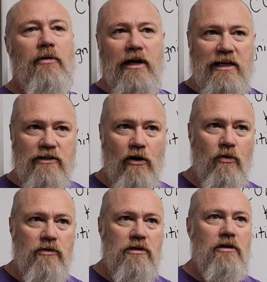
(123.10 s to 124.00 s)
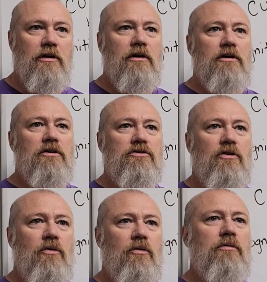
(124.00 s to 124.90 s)
but I don't.
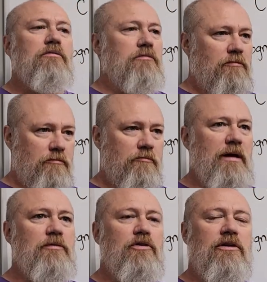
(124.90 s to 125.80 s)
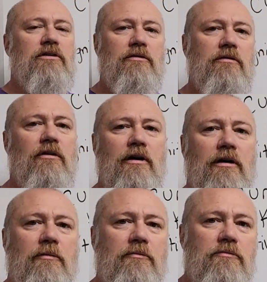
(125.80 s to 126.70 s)
So maybe you could
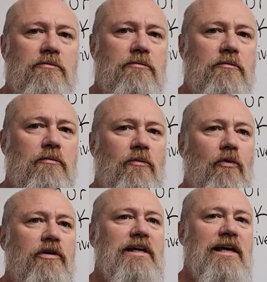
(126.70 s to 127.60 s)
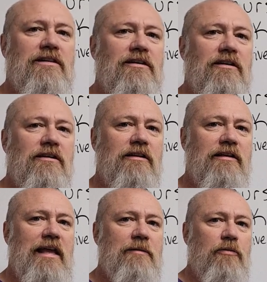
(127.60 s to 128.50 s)
um, work that into
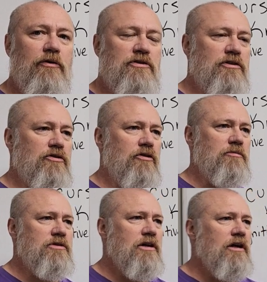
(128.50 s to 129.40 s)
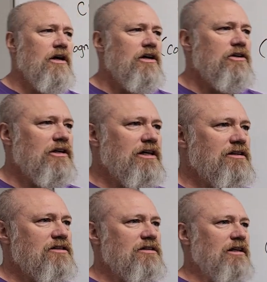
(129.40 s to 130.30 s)
layperson terms. You
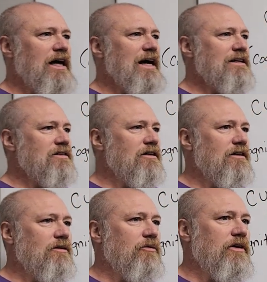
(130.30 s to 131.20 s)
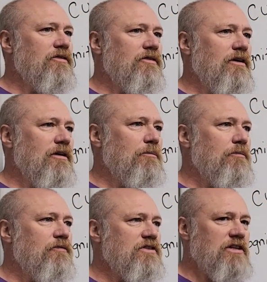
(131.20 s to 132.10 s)
get this a lot uh, with
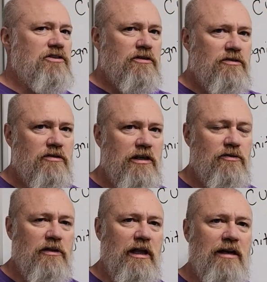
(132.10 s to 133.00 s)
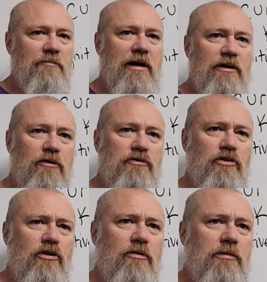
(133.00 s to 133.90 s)
um, physicians. They use a lot of medical
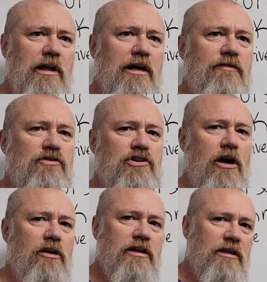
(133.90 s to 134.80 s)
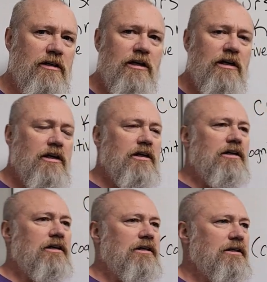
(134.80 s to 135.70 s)
term, a lot of jargon,
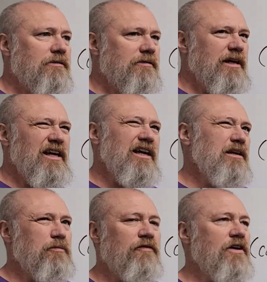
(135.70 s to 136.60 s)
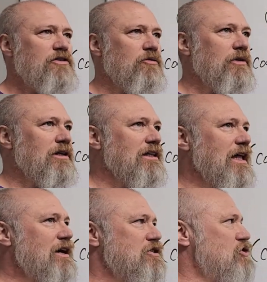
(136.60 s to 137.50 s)
uh, any profession really, a
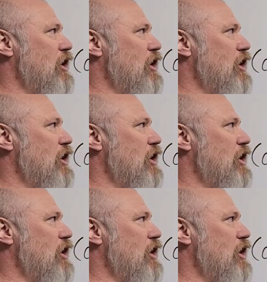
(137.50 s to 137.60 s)
lot of